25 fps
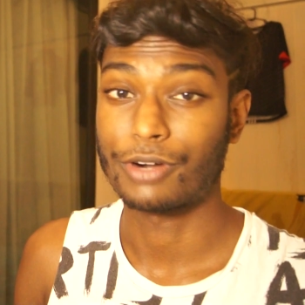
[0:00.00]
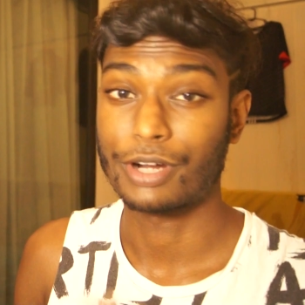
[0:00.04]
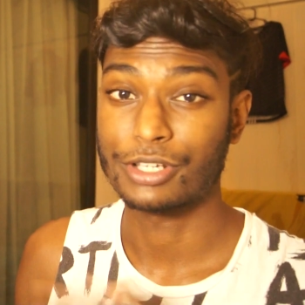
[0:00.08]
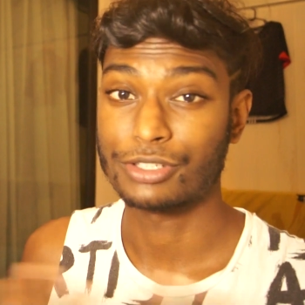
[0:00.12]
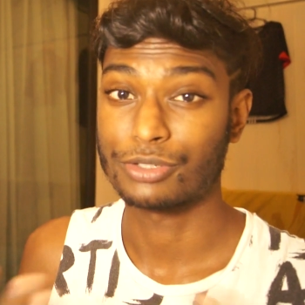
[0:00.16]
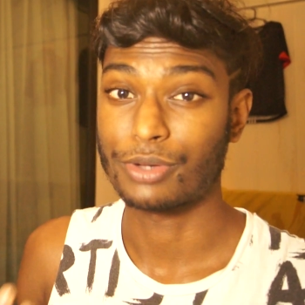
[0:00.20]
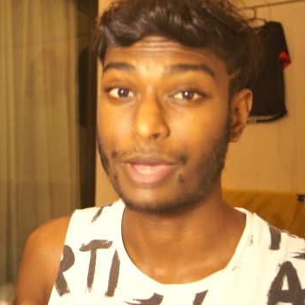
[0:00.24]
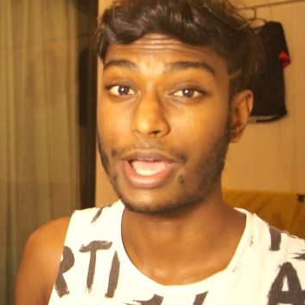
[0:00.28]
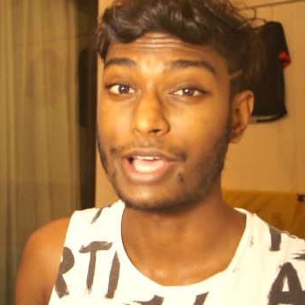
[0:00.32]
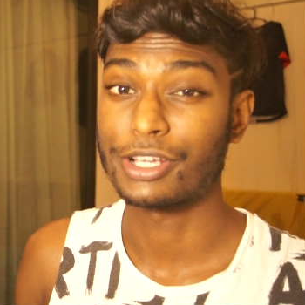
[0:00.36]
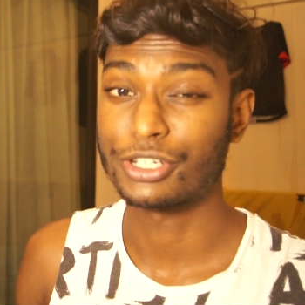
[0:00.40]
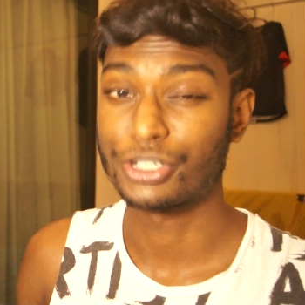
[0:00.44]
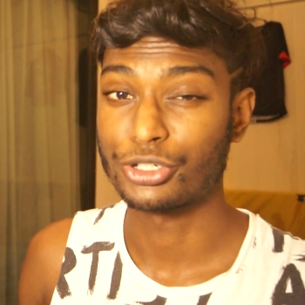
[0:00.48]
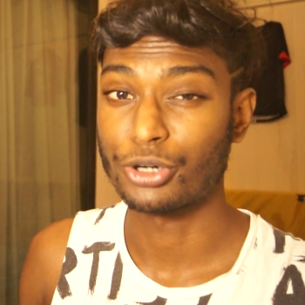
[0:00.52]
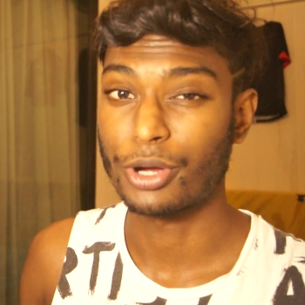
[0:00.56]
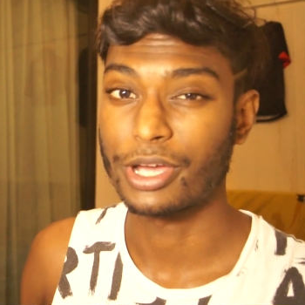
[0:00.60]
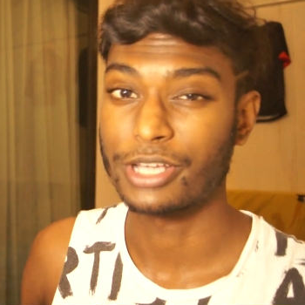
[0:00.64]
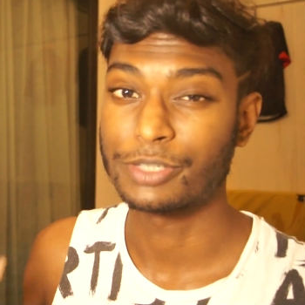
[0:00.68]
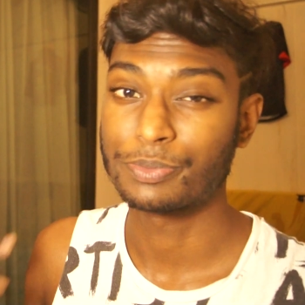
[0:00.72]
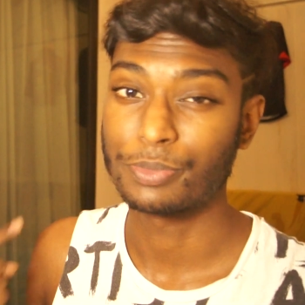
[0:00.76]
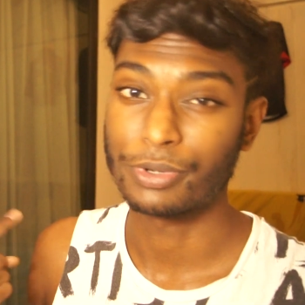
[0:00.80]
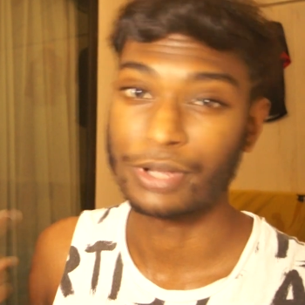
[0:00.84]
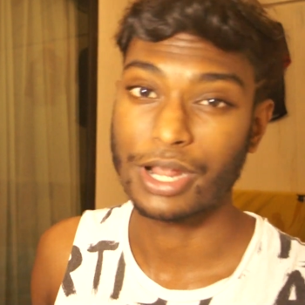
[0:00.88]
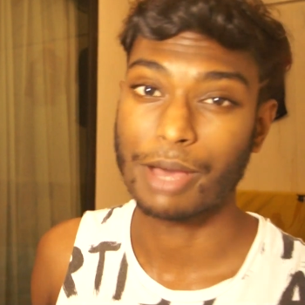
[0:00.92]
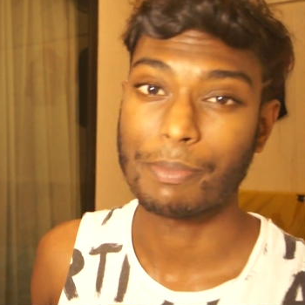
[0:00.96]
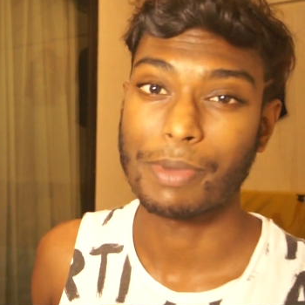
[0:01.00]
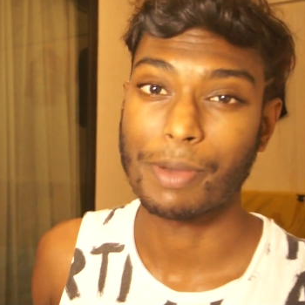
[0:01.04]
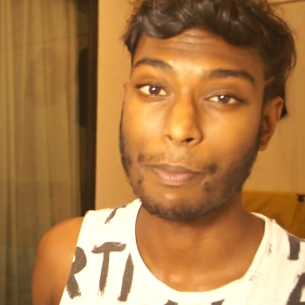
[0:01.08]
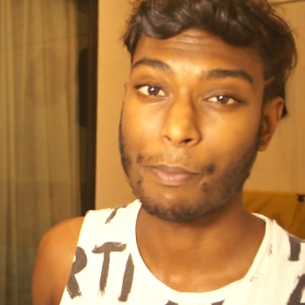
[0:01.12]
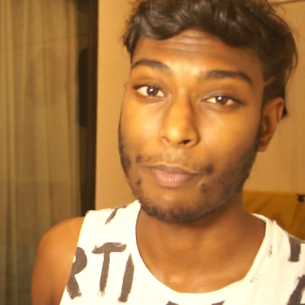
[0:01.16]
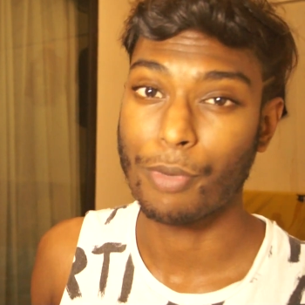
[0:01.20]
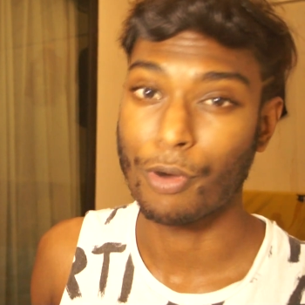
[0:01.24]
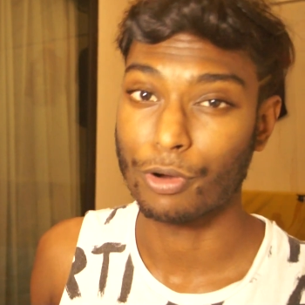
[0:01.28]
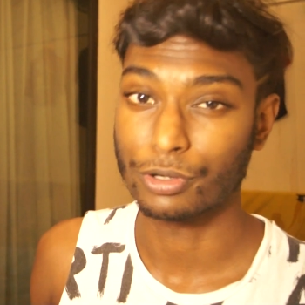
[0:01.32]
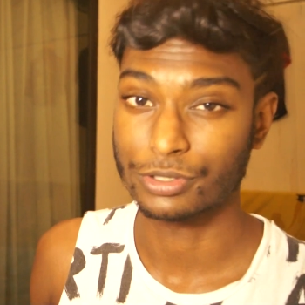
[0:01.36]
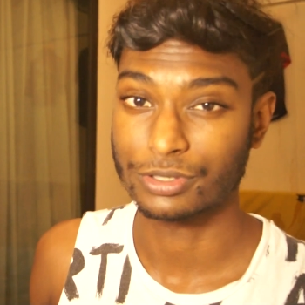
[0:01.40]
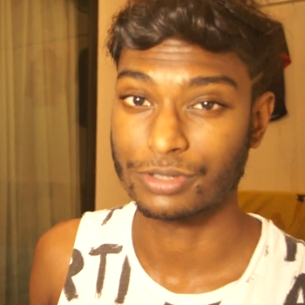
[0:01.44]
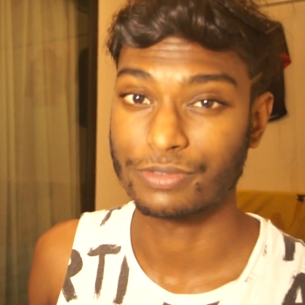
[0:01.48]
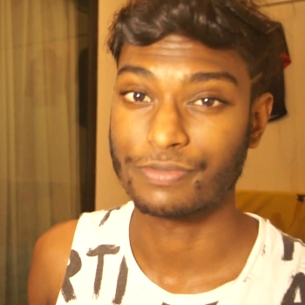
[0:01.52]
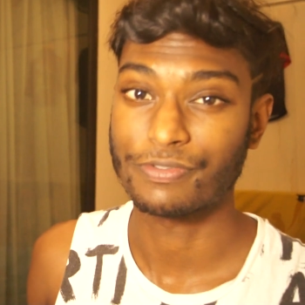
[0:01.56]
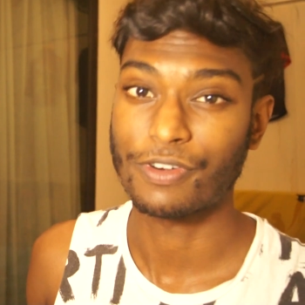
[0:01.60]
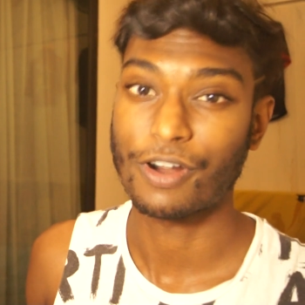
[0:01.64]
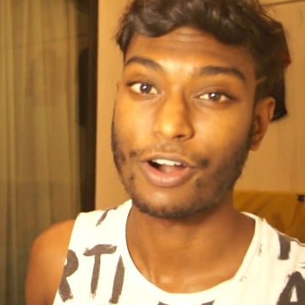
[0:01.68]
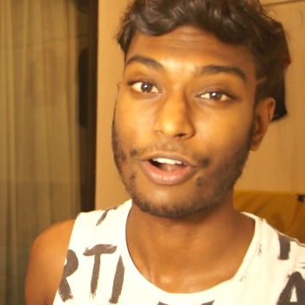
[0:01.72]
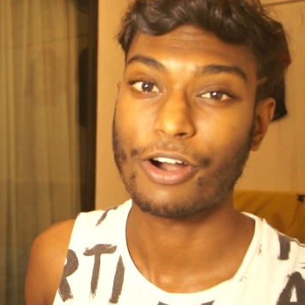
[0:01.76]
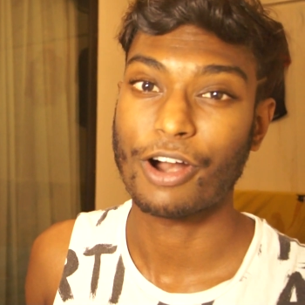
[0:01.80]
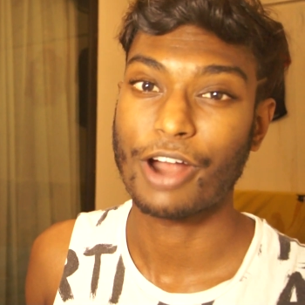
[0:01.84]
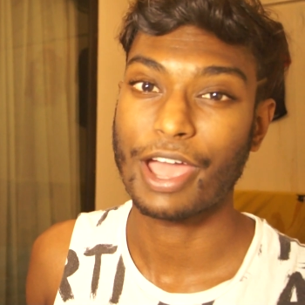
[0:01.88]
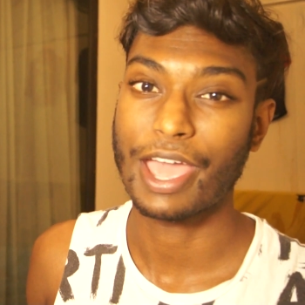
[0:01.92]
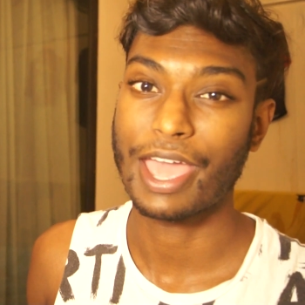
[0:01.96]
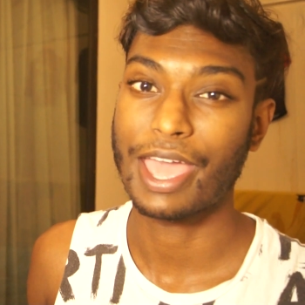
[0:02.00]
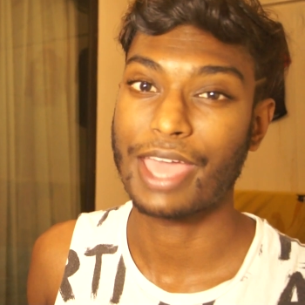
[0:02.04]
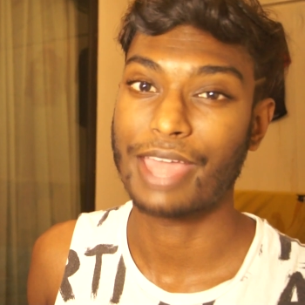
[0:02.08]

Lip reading: Alright, so Astro has put up a post on Farah